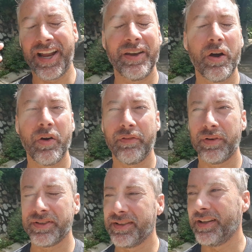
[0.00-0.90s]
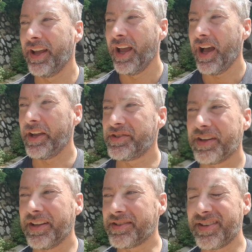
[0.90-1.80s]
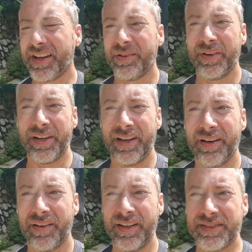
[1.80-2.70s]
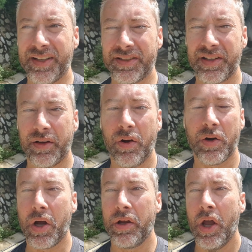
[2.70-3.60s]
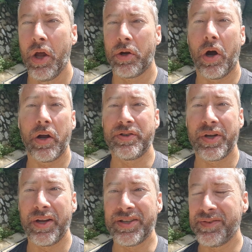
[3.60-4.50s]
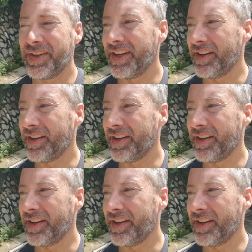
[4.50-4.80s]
I know I used to get sick when you hear these things like, oh, God changed me.